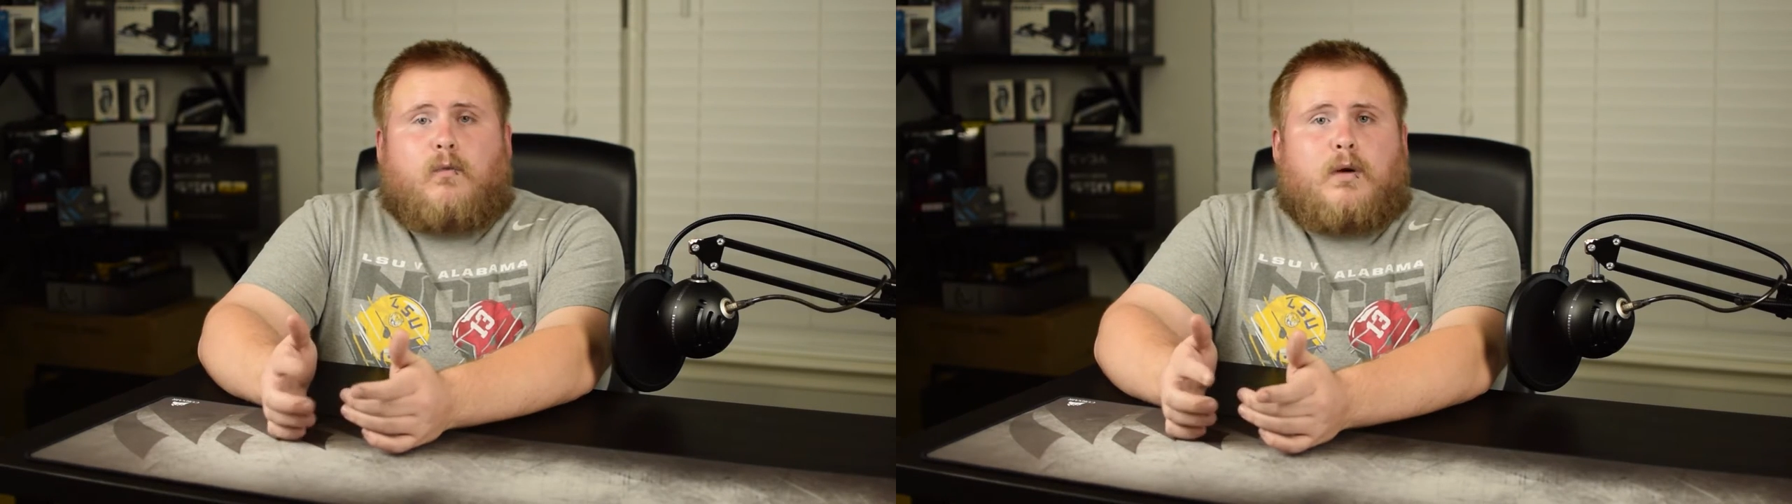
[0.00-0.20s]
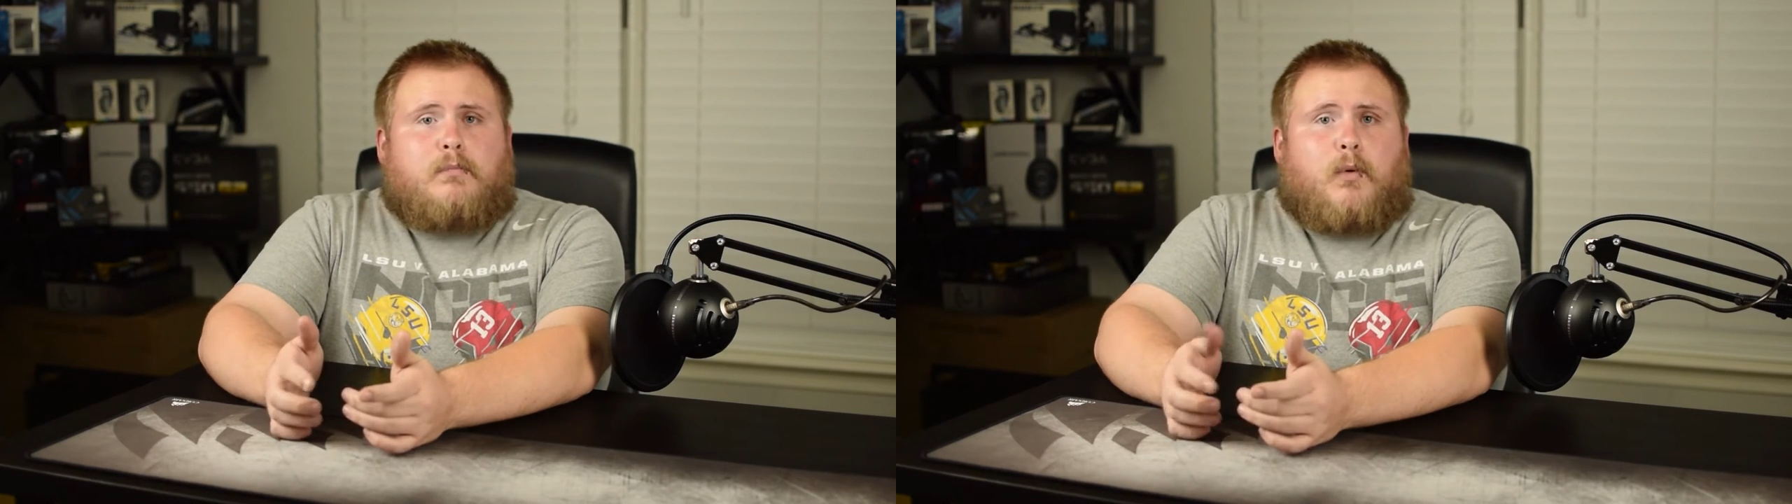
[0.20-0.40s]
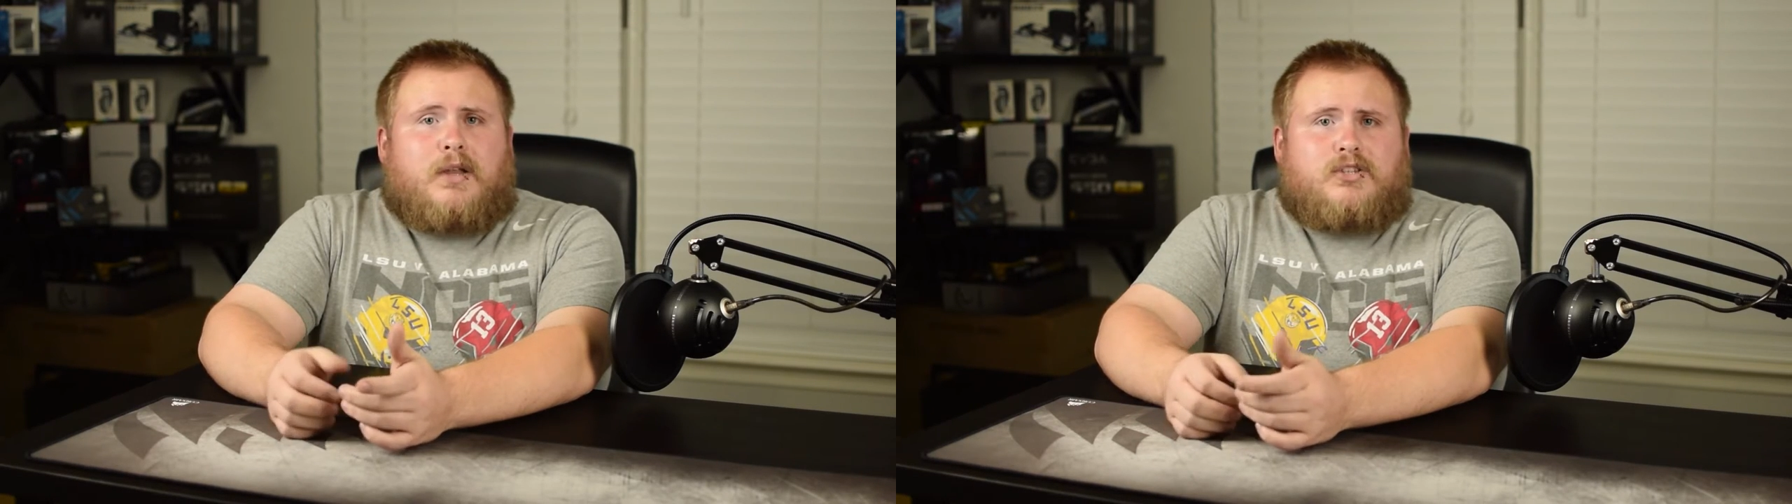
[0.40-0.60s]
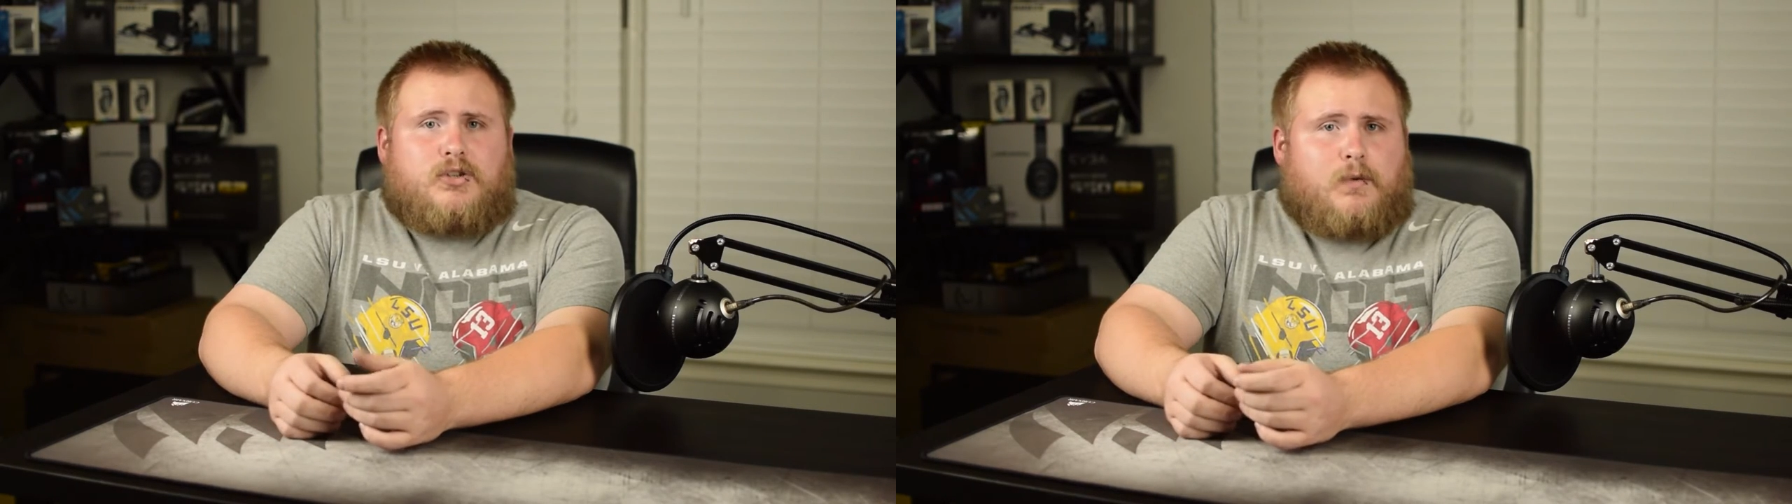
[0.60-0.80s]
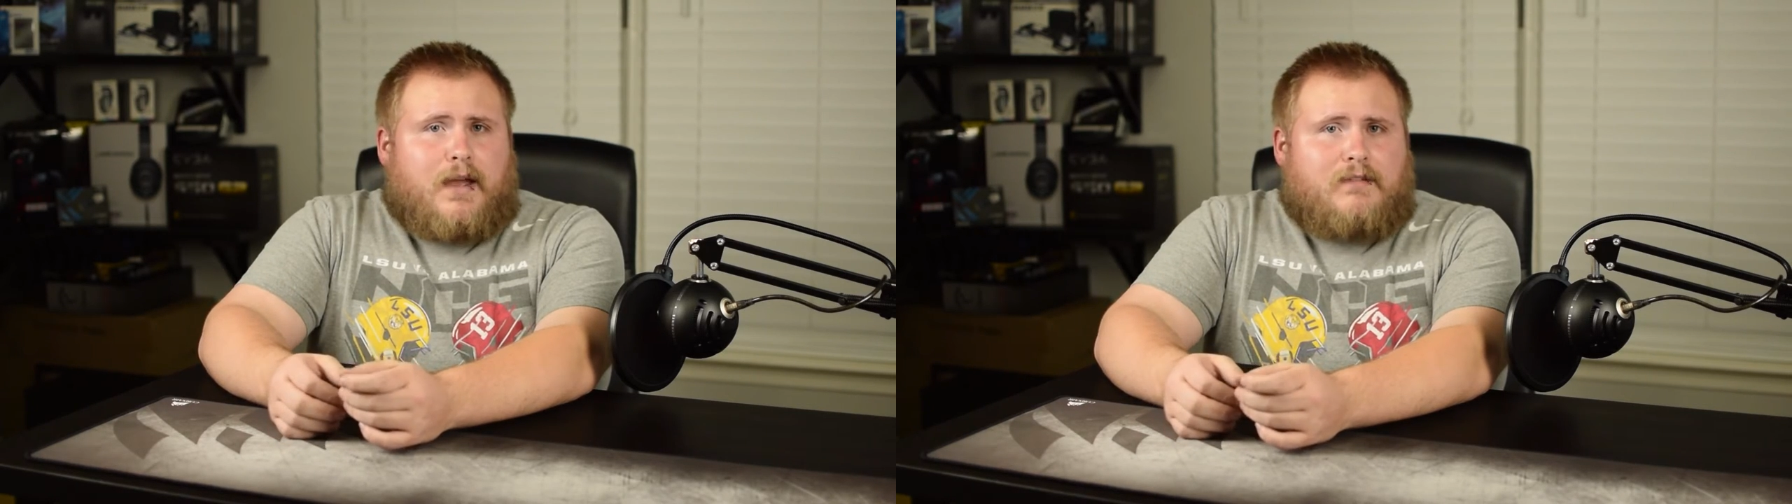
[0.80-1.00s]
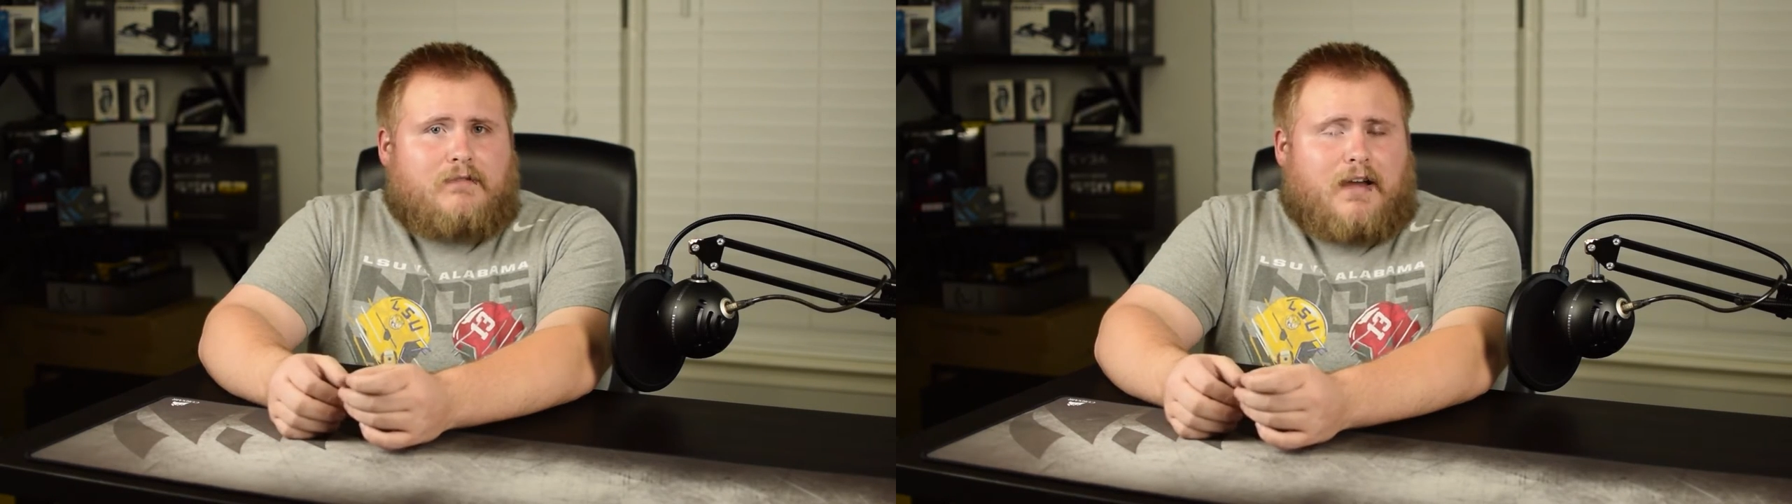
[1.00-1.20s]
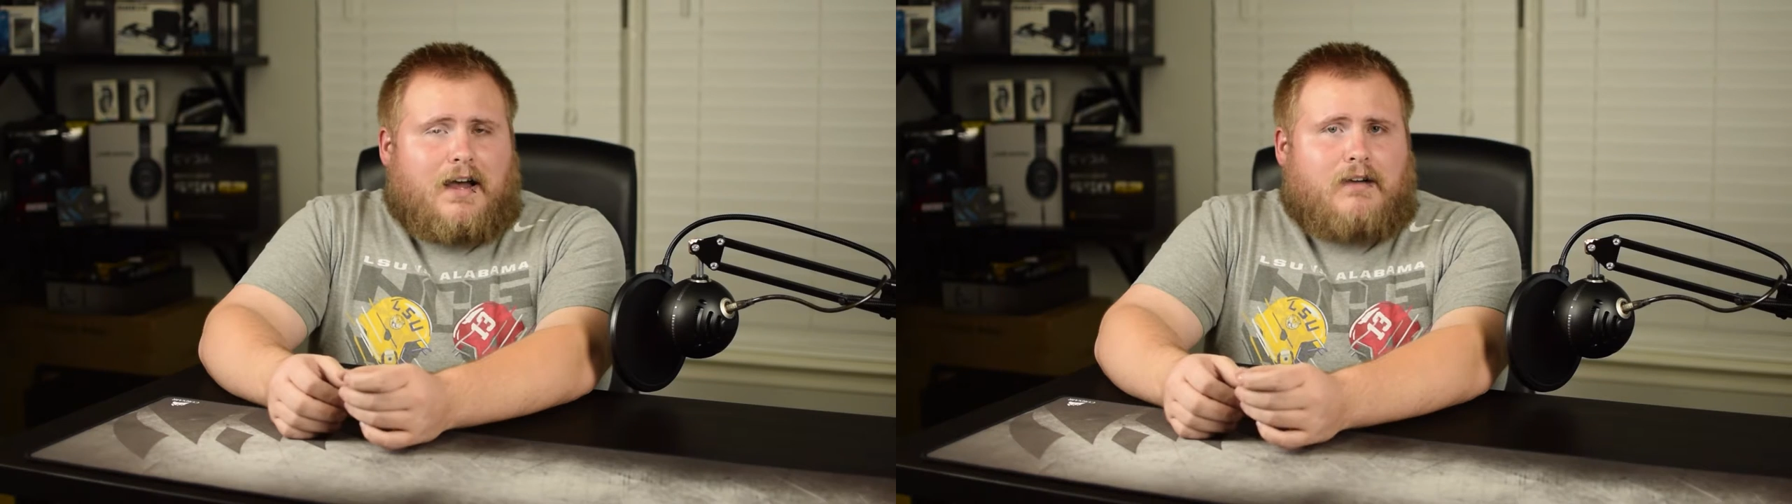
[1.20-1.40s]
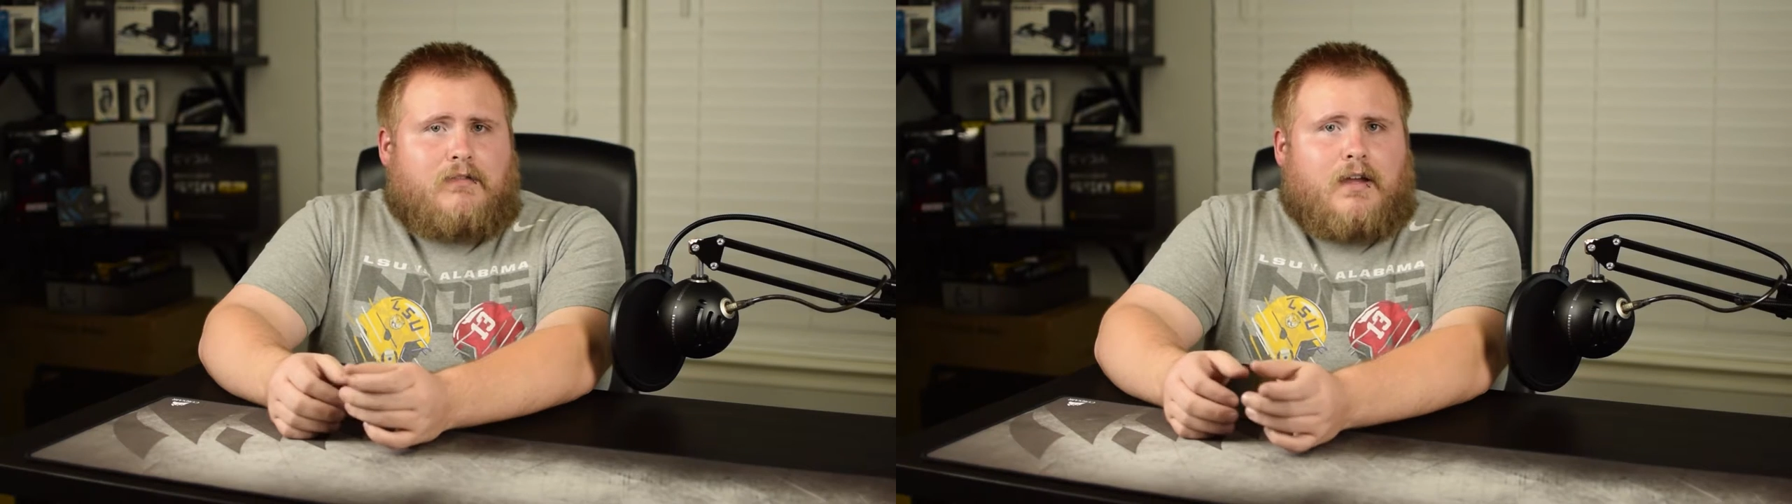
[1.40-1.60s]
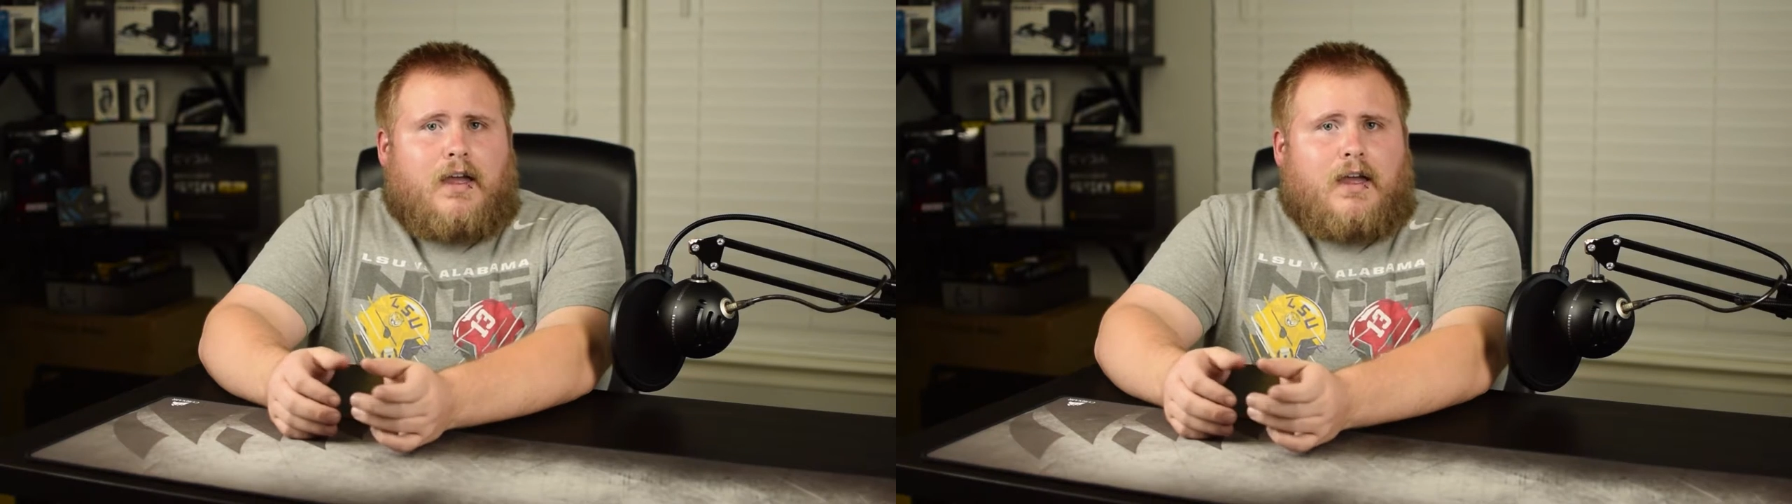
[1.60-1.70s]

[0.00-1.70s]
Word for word: 1.285